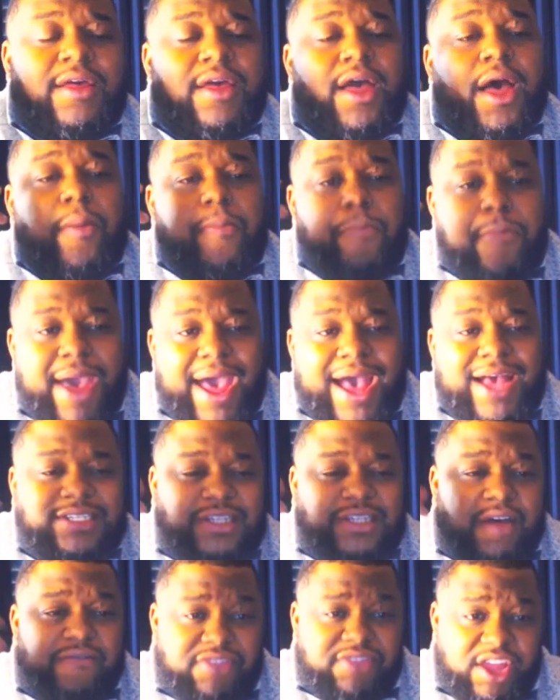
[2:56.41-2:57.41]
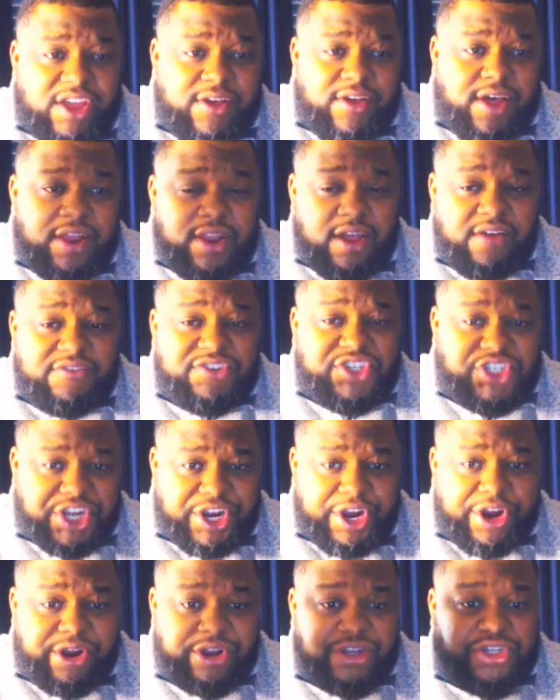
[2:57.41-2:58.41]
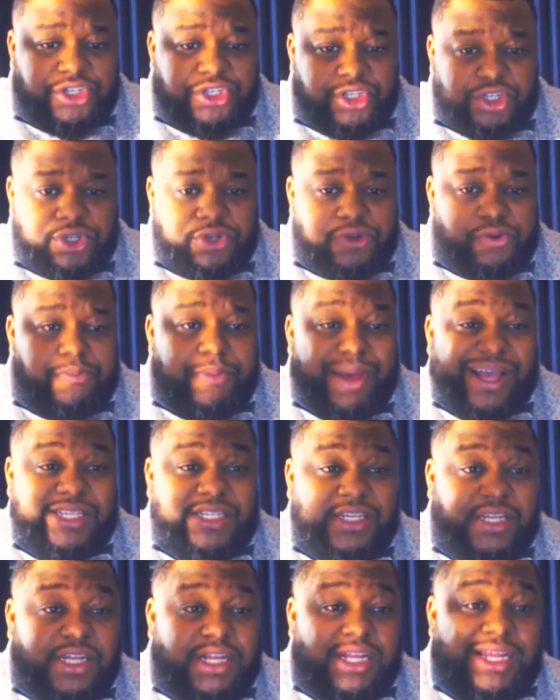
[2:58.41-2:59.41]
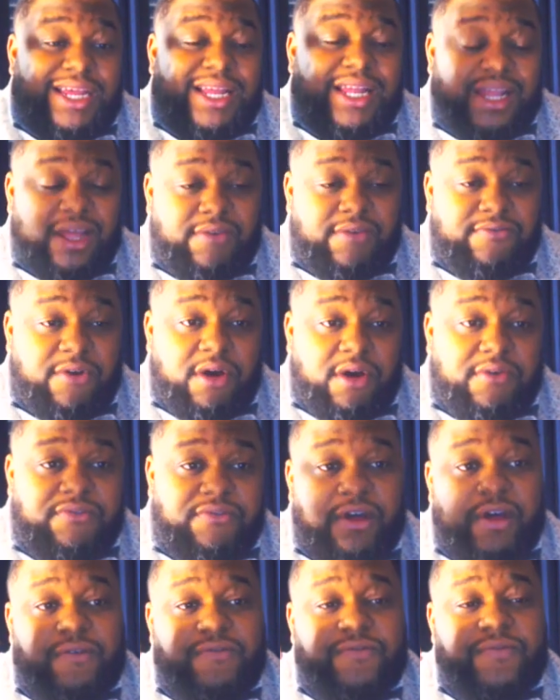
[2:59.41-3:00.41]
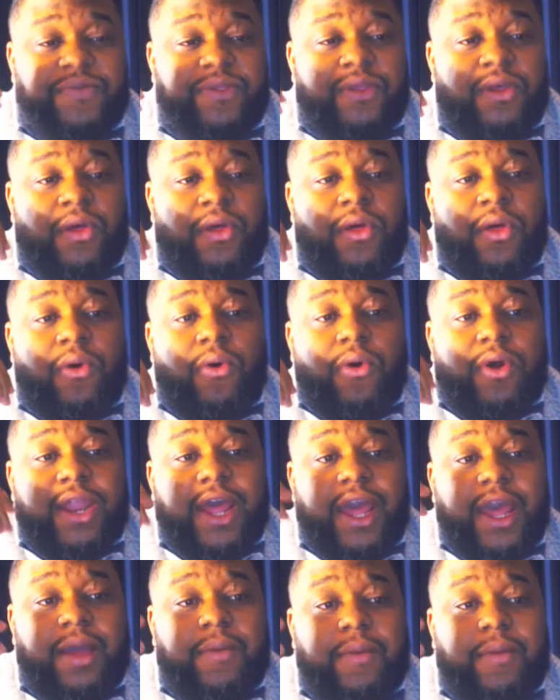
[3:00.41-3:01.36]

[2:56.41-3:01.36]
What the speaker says: amass enough shares to basically live off of on a